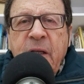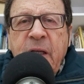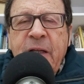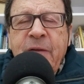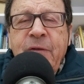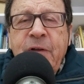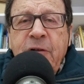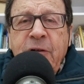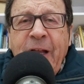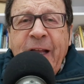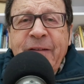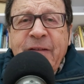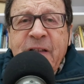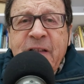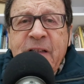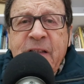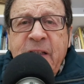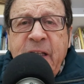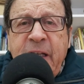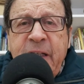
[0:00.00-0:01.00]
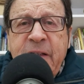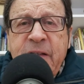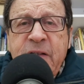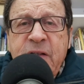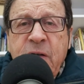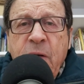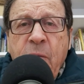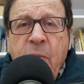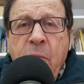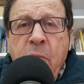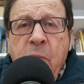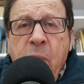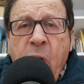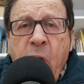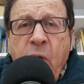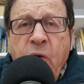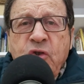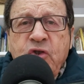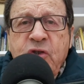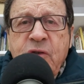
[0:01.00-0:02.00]
In the United States,
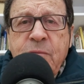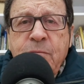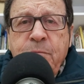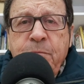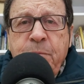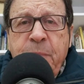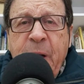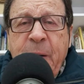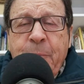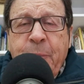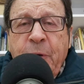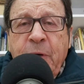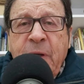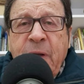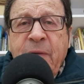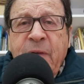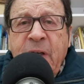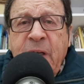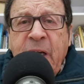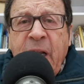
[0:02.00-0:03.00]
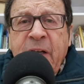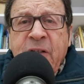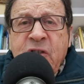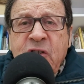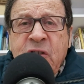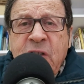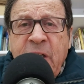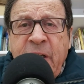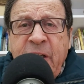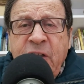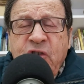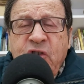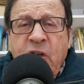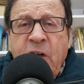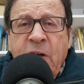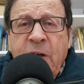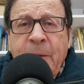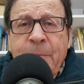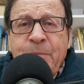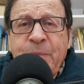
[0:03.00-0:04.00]
most people in the
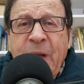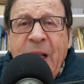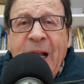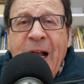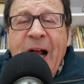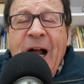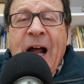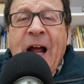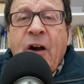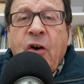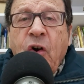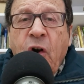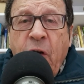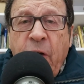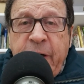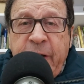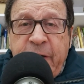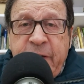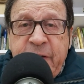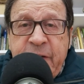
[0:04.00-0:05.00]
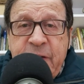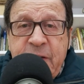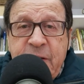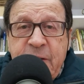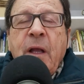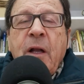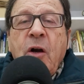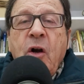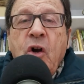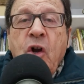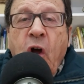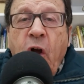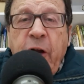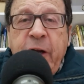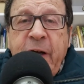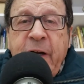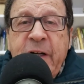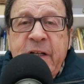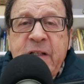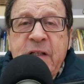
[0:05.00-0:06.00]
legislature are lawyers.
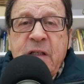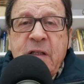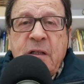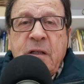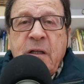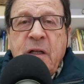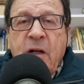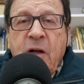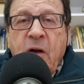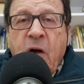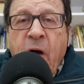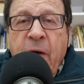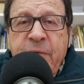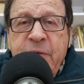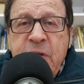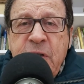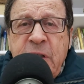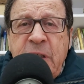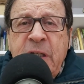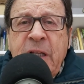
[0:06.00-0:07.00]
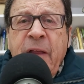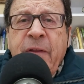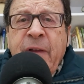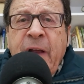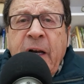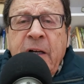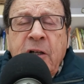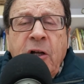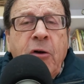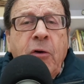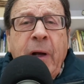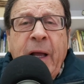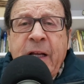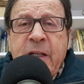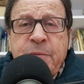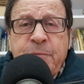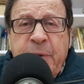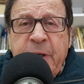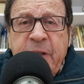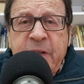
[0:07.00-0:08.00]
Lawyers, obviously, they are no
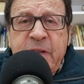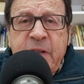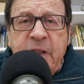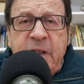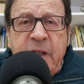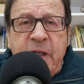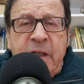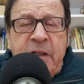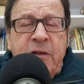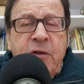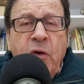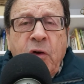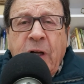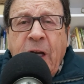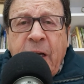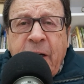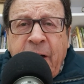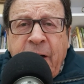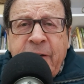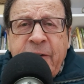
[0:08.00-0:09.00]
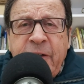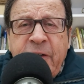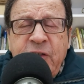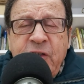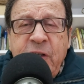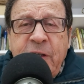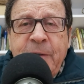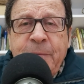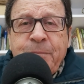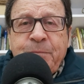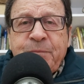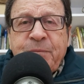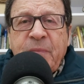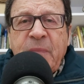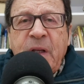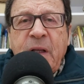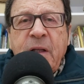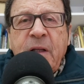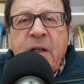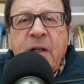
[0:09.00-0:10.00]
experts in nuclear energy
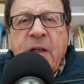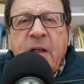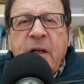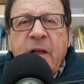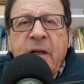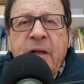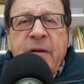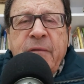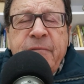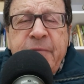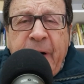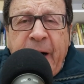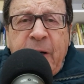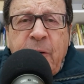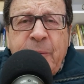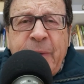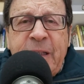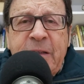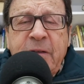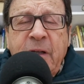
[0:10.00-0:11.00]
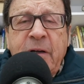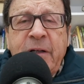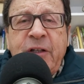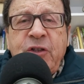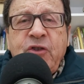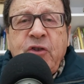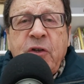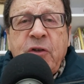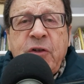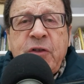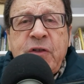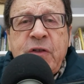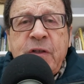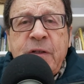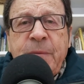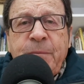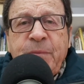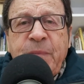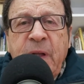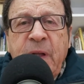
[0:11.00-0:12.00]
and environmental issues,